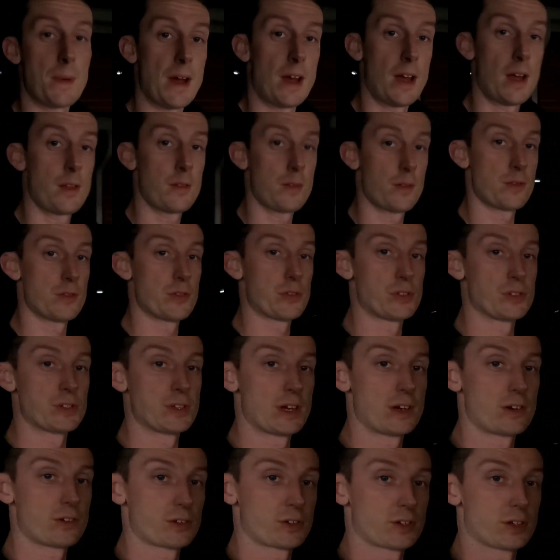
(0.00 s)
passed, as you can
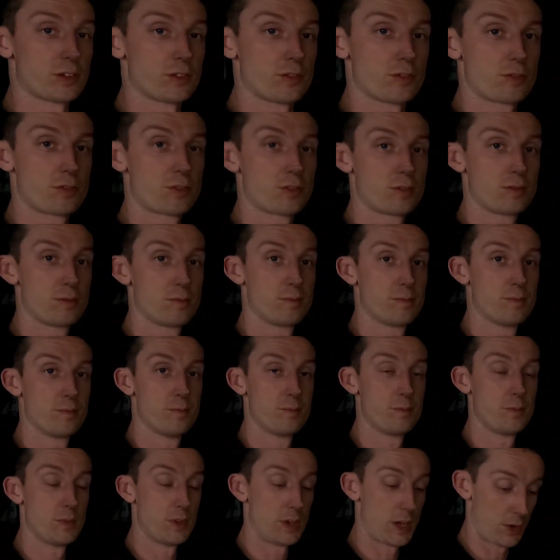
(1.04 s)
tell, because
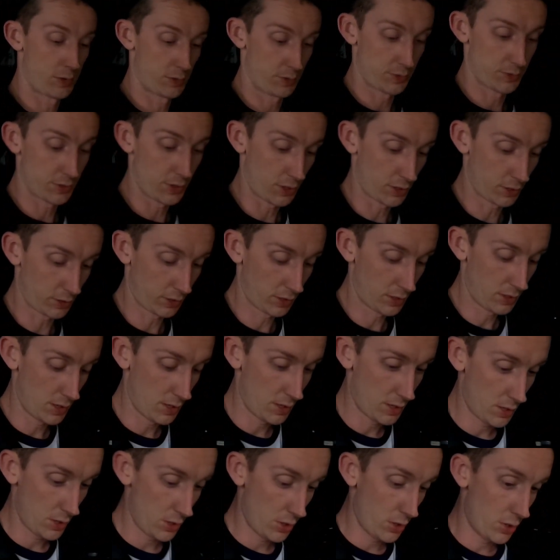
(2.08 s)
now it's dark.
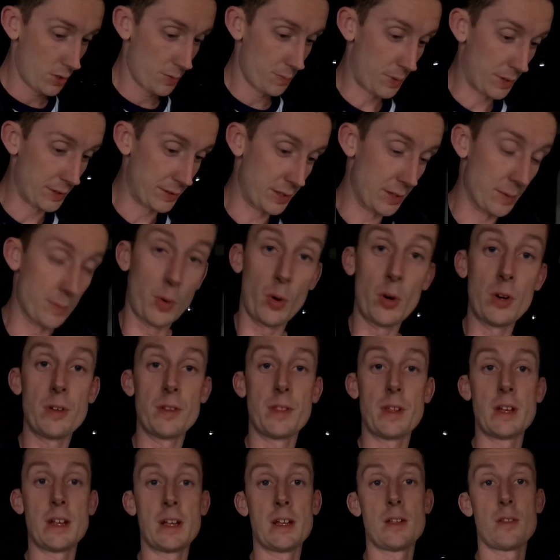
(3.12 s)
But the important
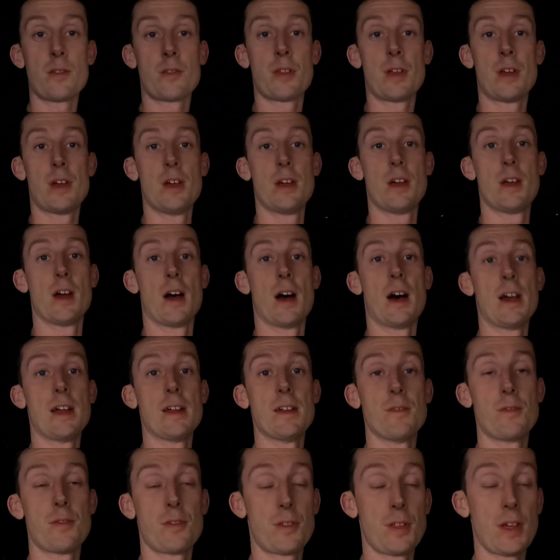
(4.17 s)
thing is
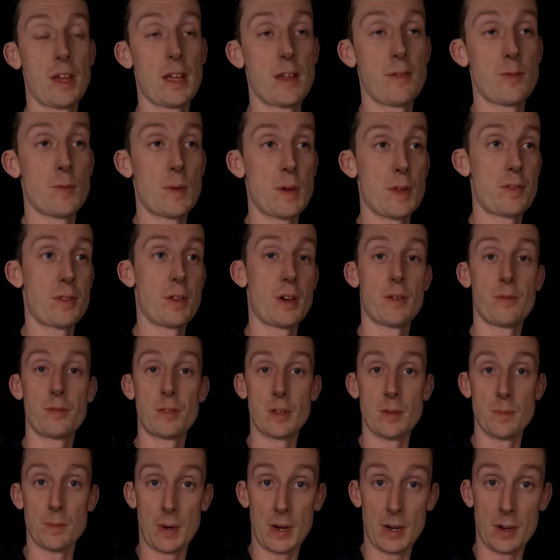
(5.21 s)
I've saved myself
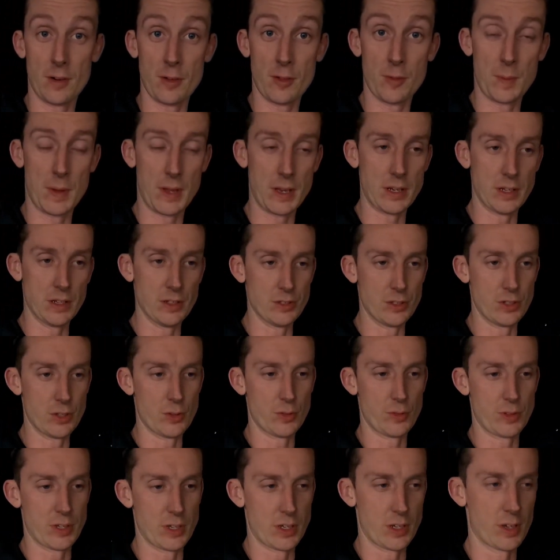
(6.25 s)
the embarrassment and
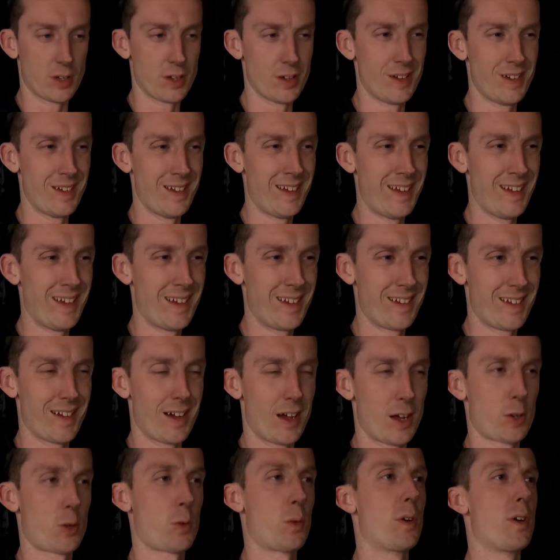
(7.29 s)
you the
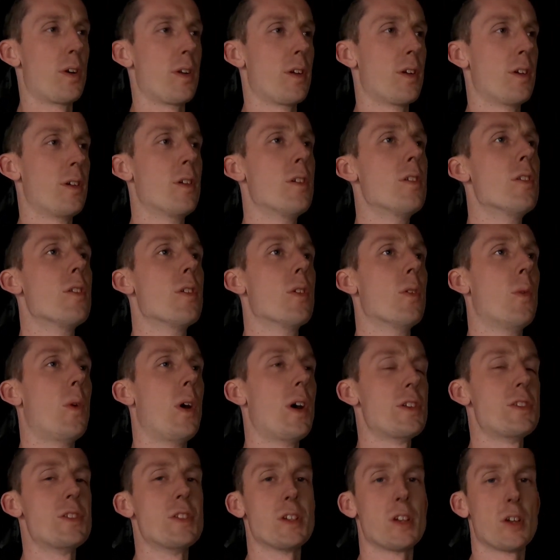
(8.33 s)
awkward
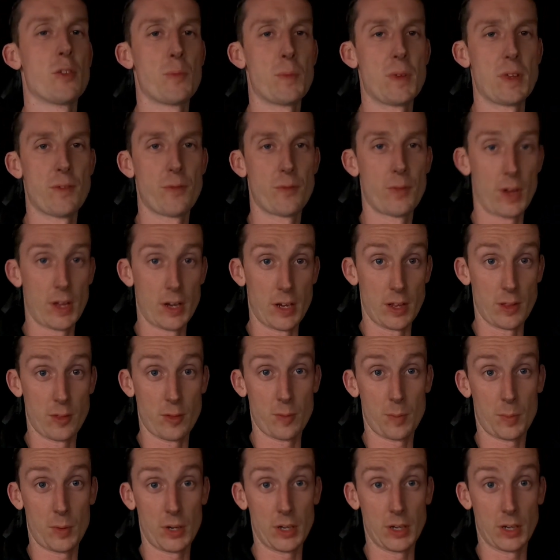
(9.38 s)
watching of me fight a
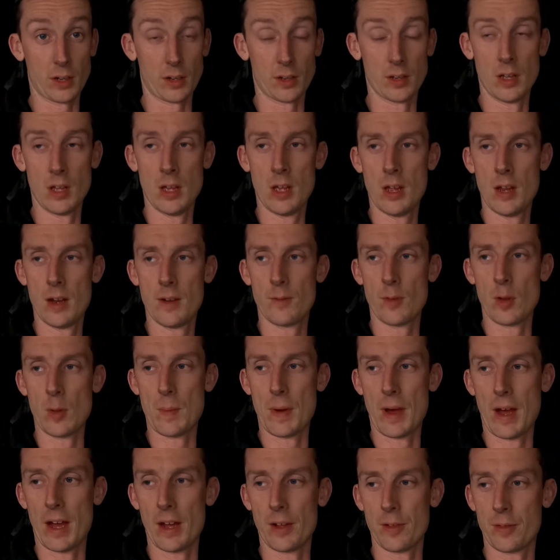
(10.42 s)
spring for
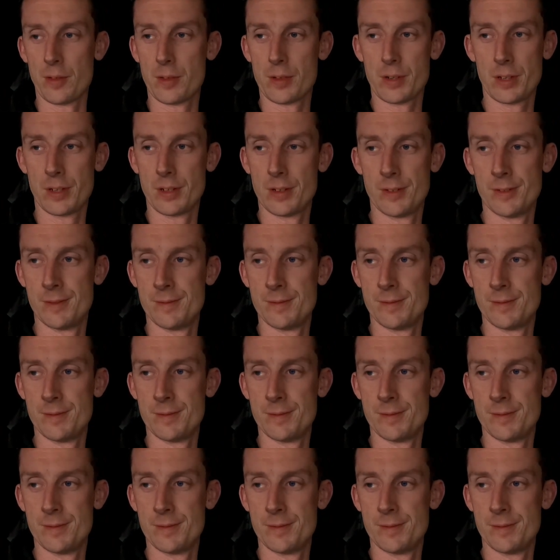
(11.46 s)
the past,